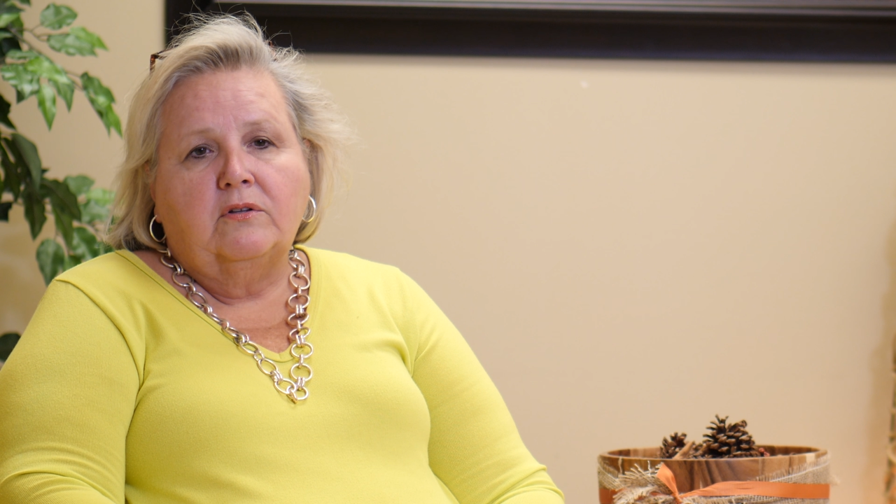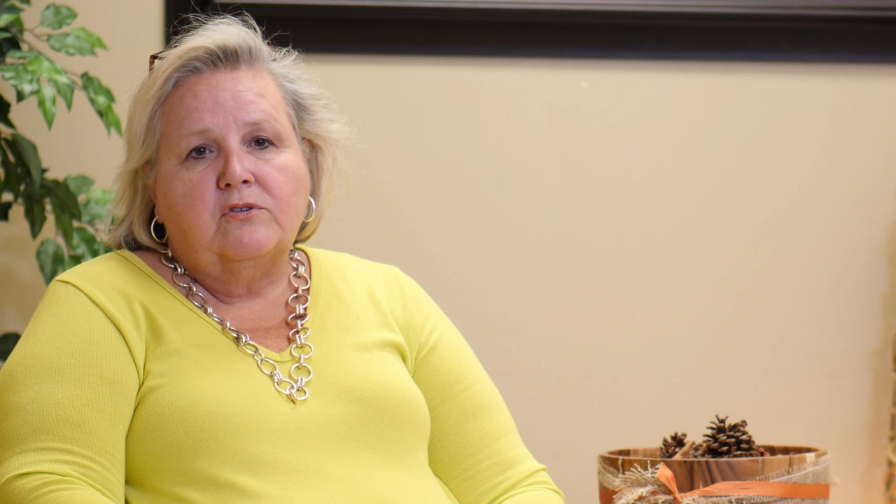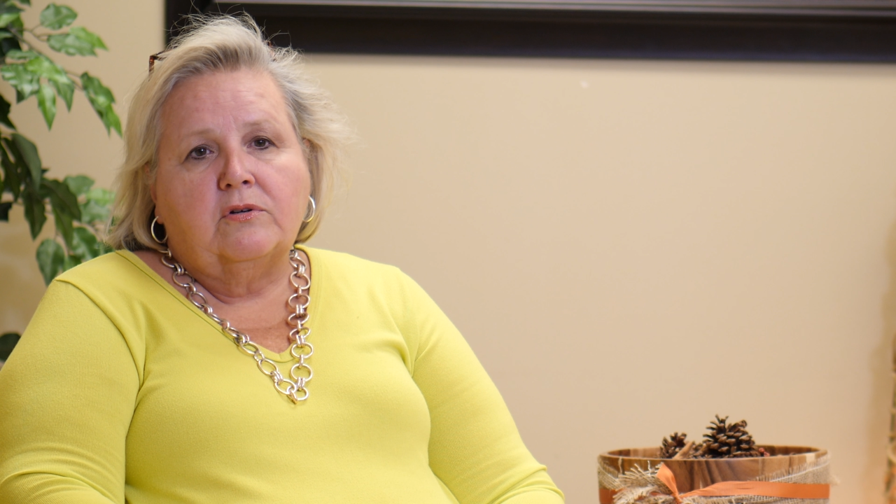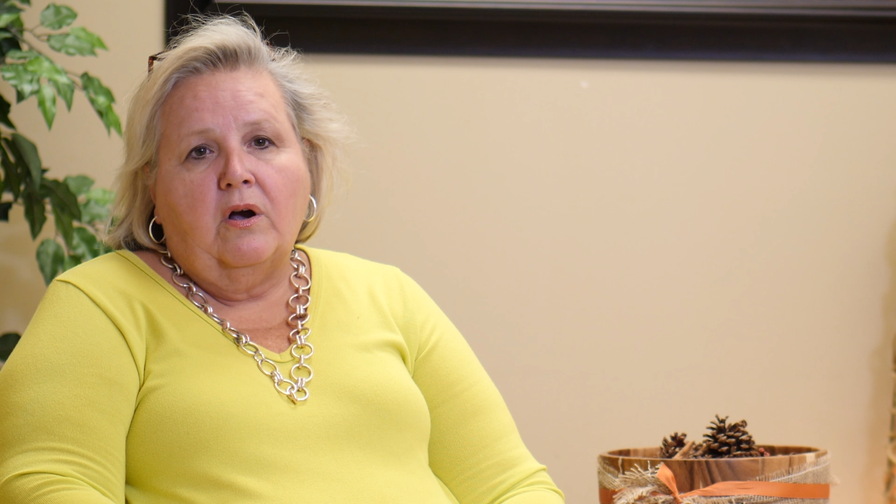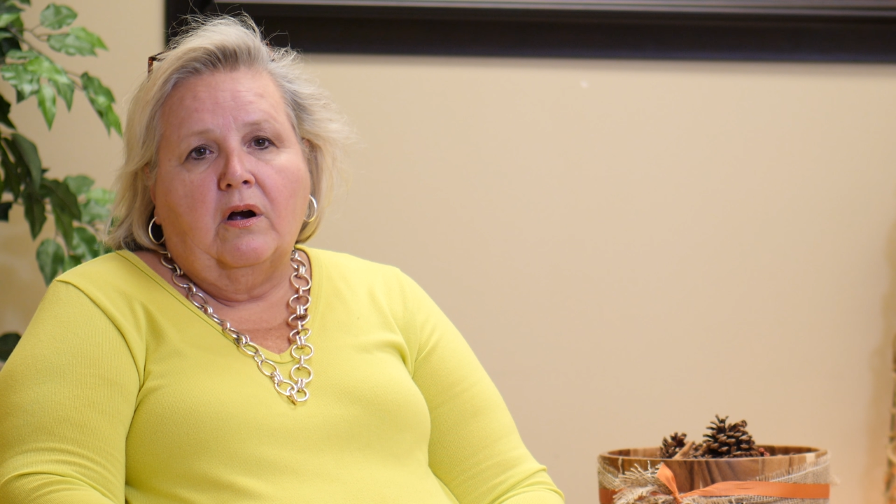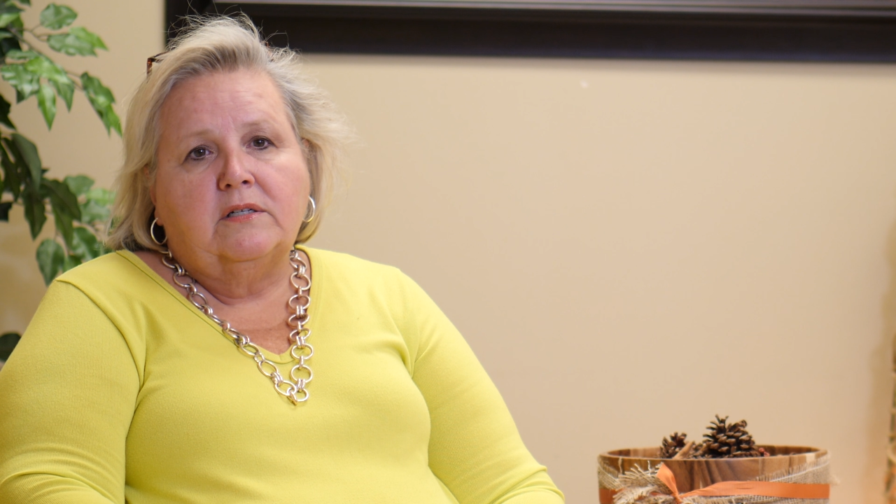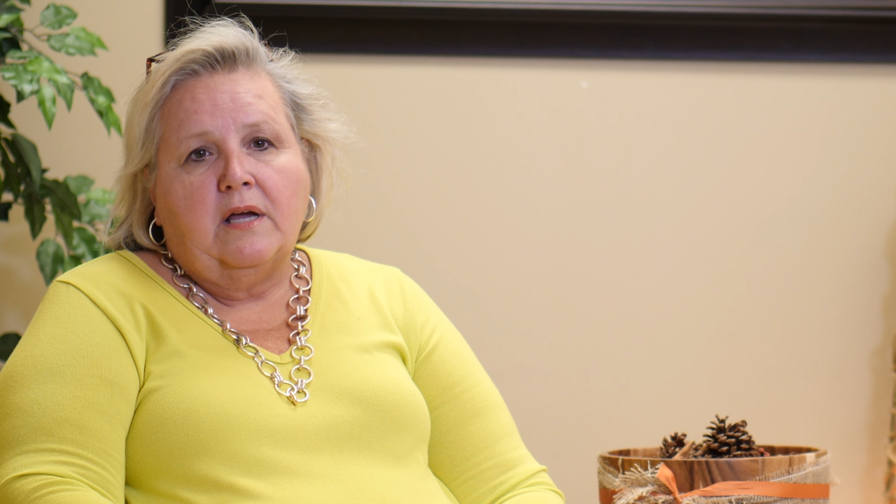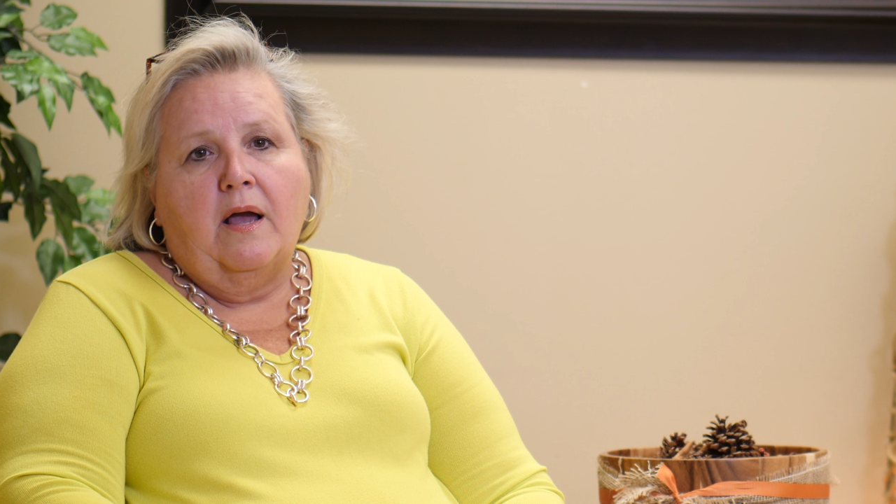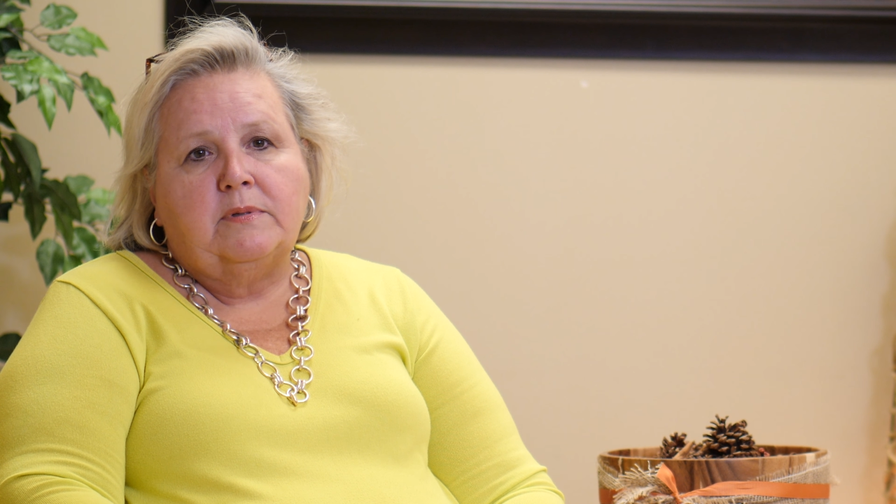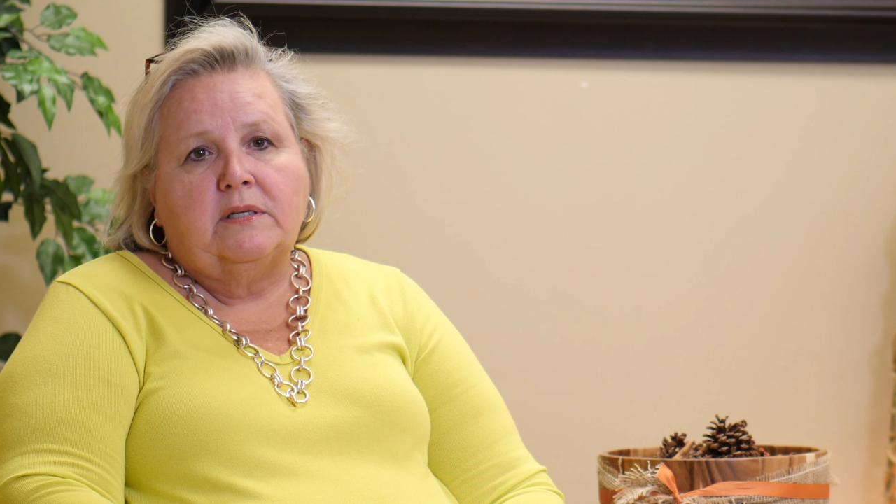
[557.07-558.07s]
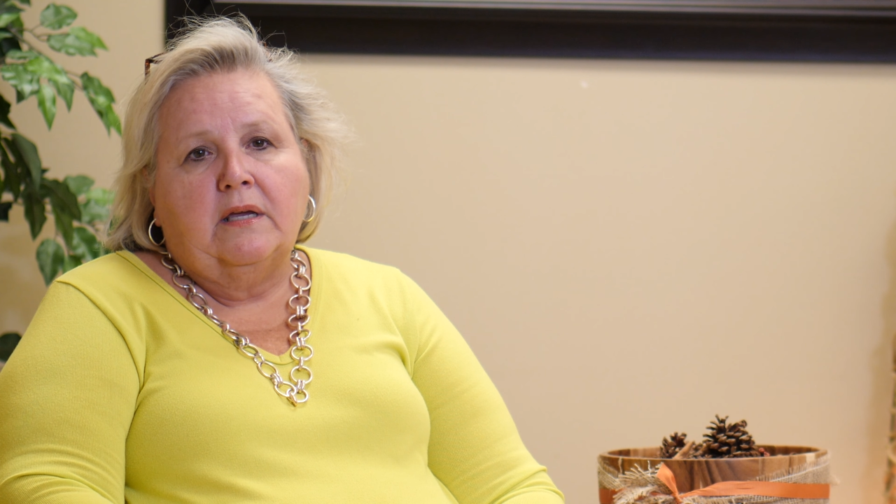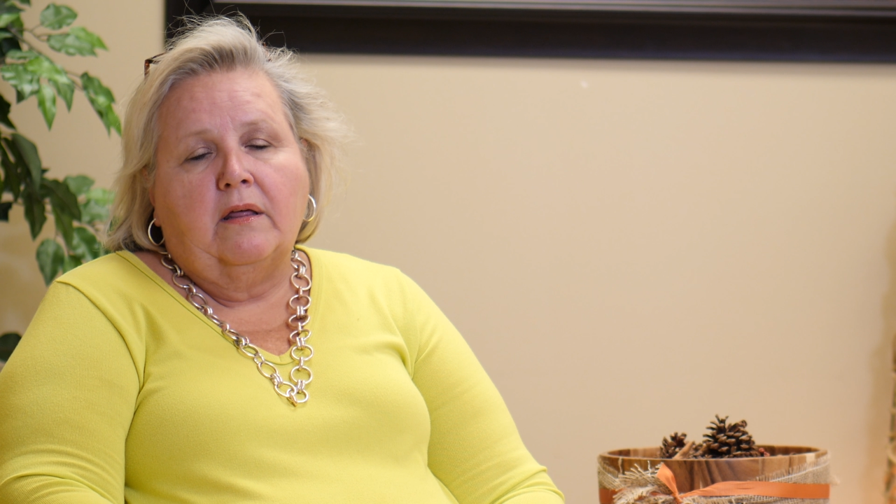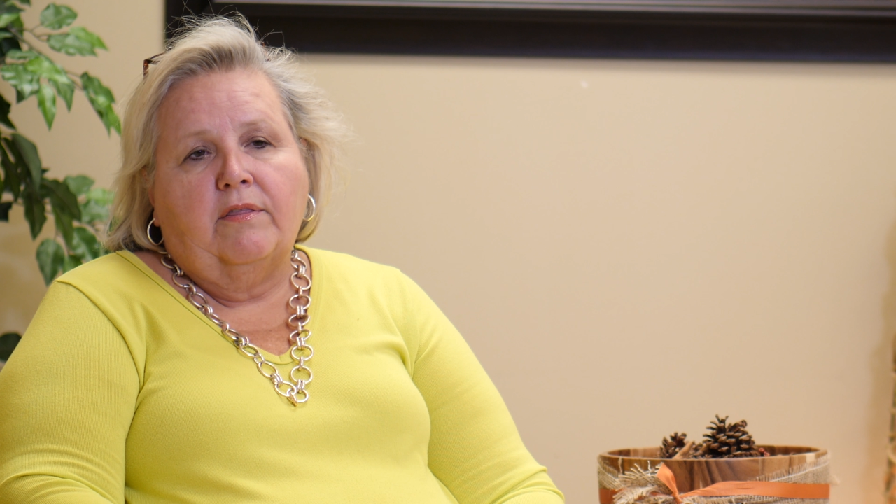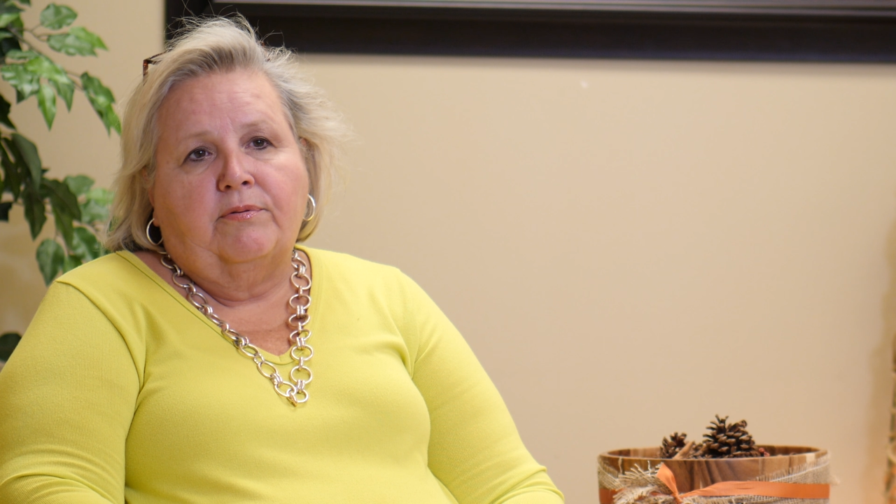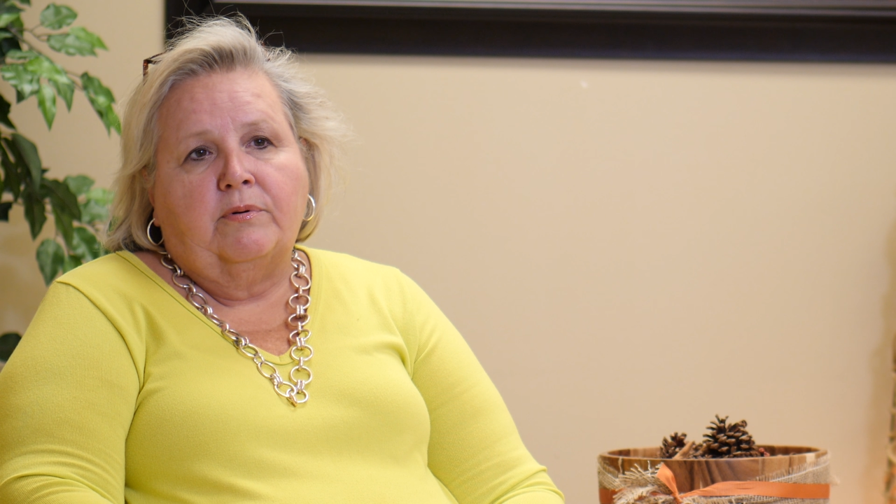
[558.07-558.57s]
Those are hard times to
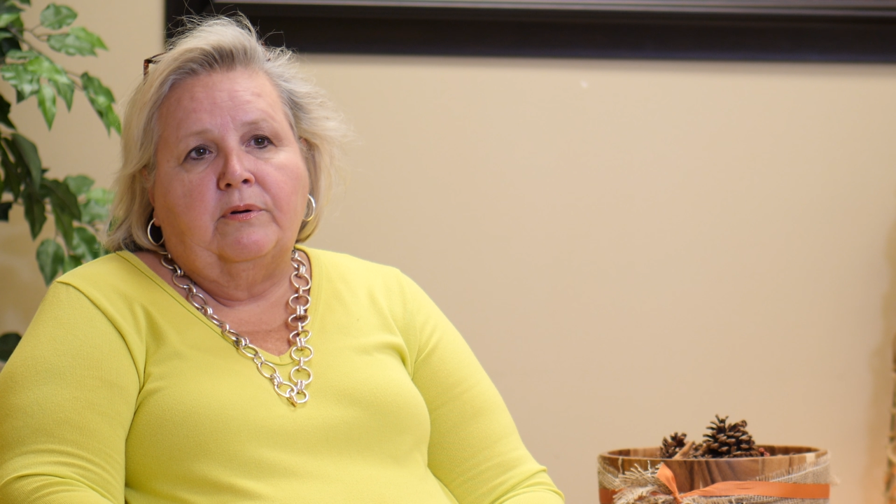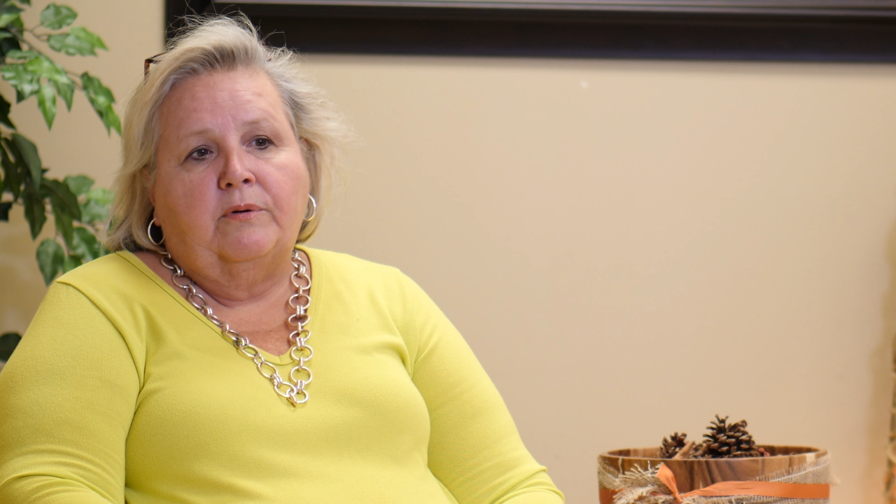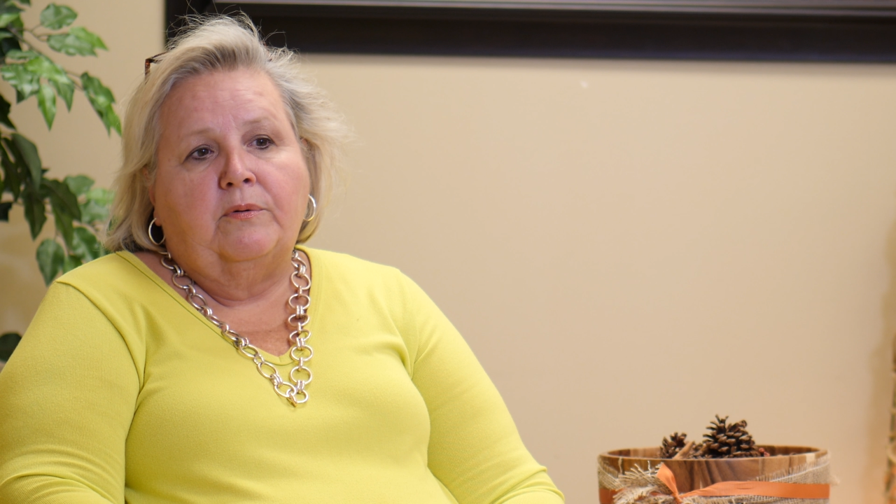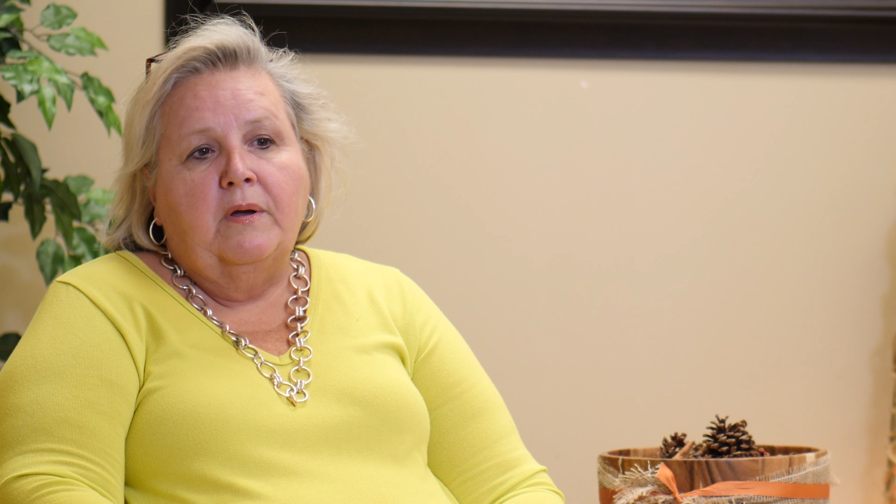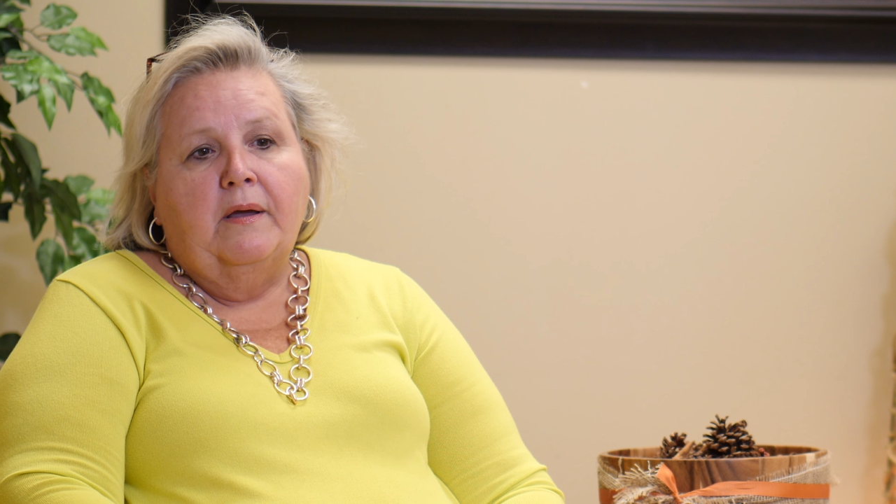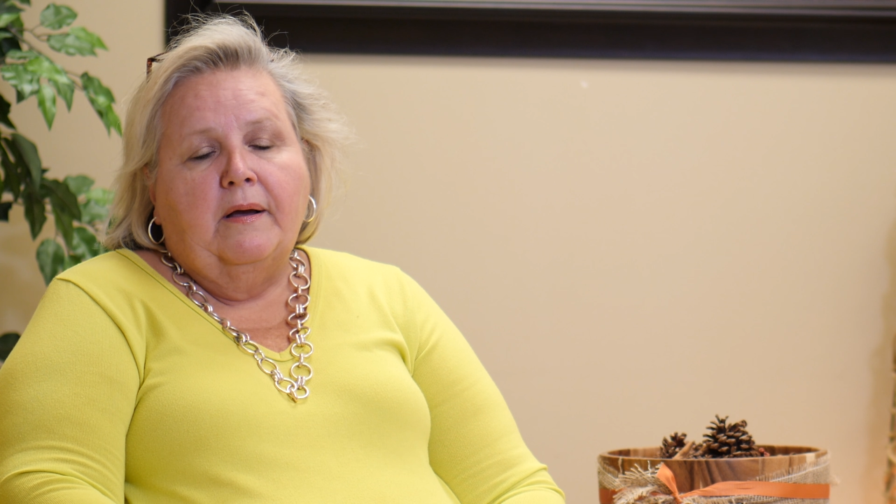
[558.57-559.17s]
get through.